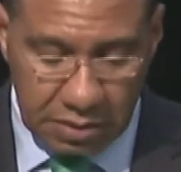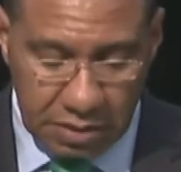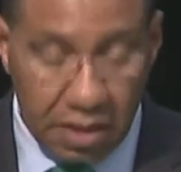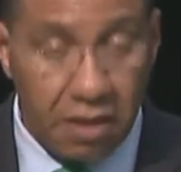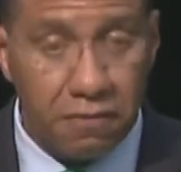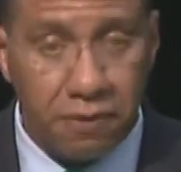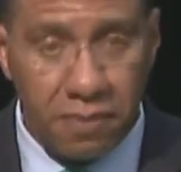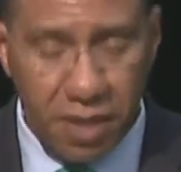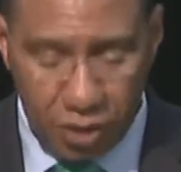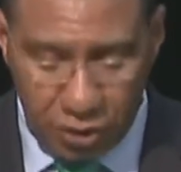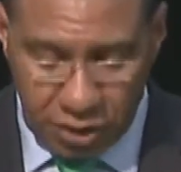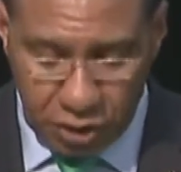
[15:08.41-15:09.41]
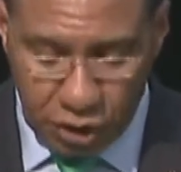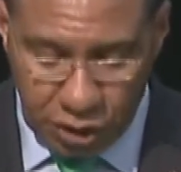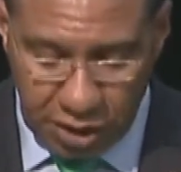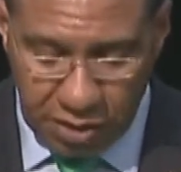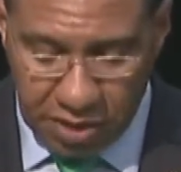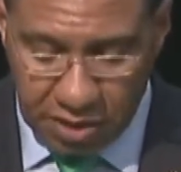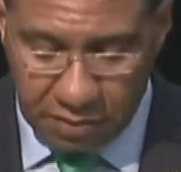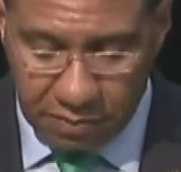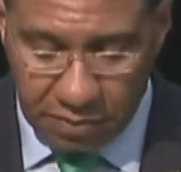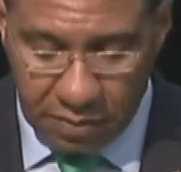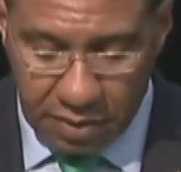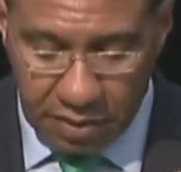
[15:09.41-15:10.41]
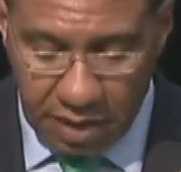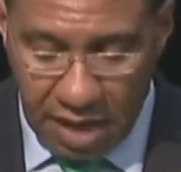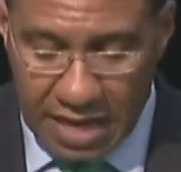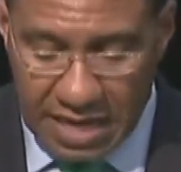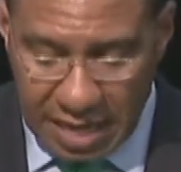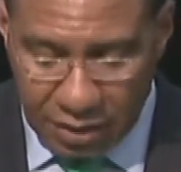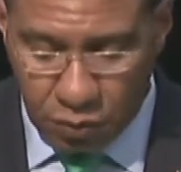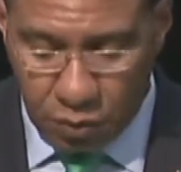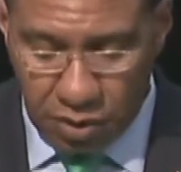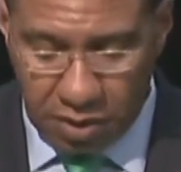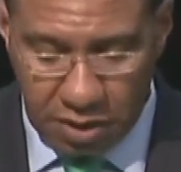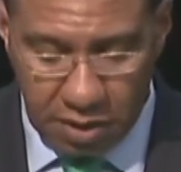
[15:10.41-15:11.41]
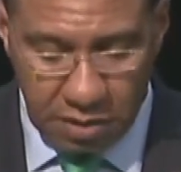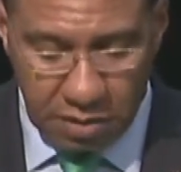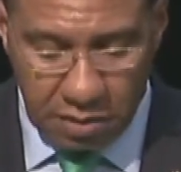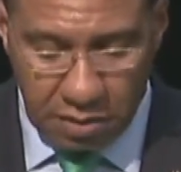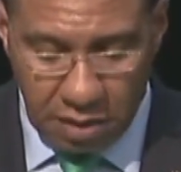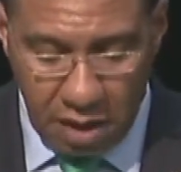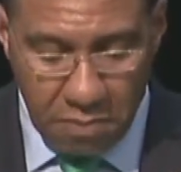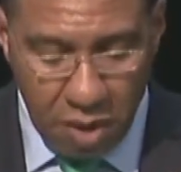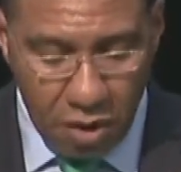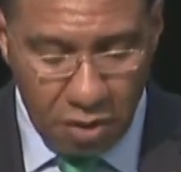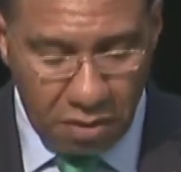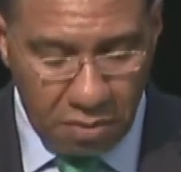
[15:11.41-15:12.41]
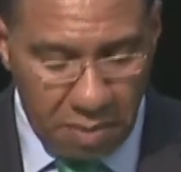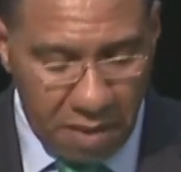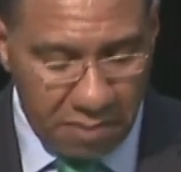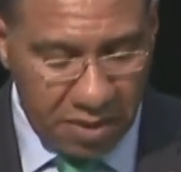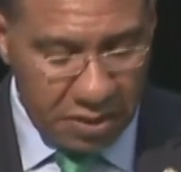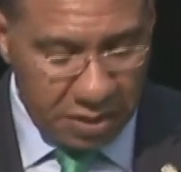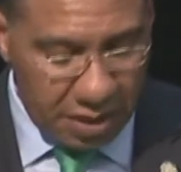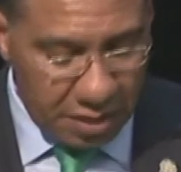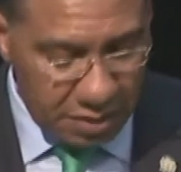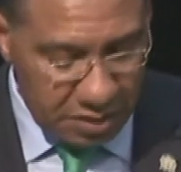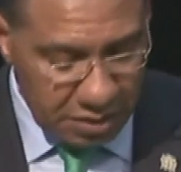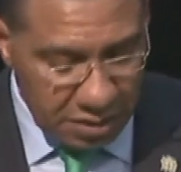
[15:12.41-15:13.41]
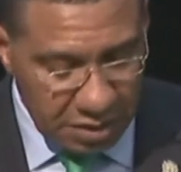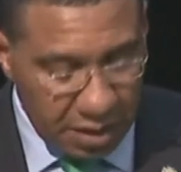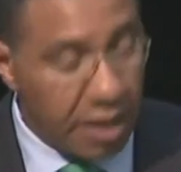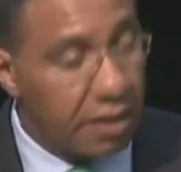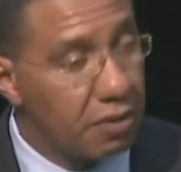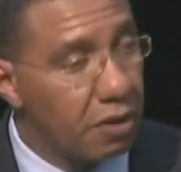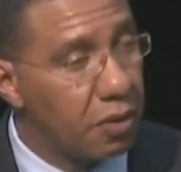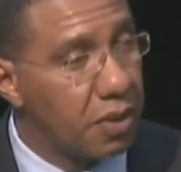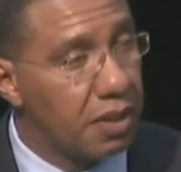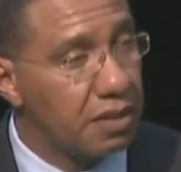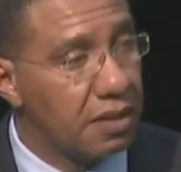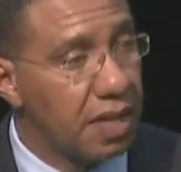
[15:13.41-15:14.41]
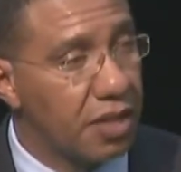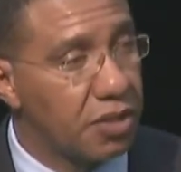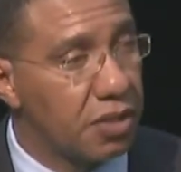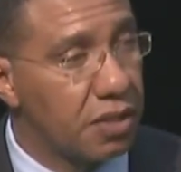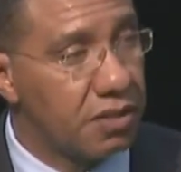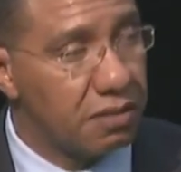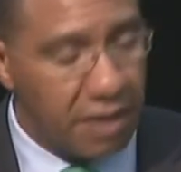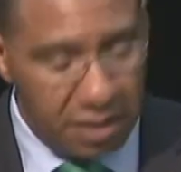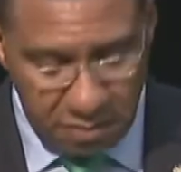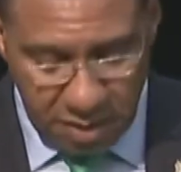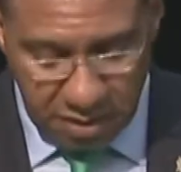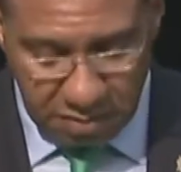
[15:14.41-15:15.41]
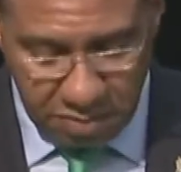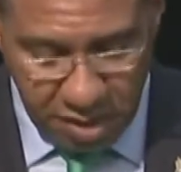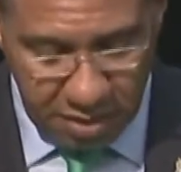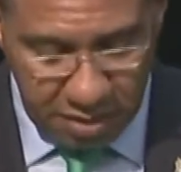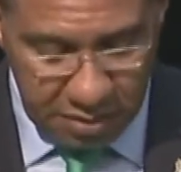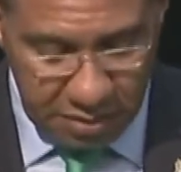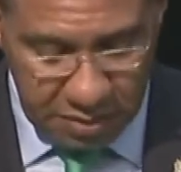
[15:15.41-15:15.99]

information sharing, and networking among member states and our international development partners.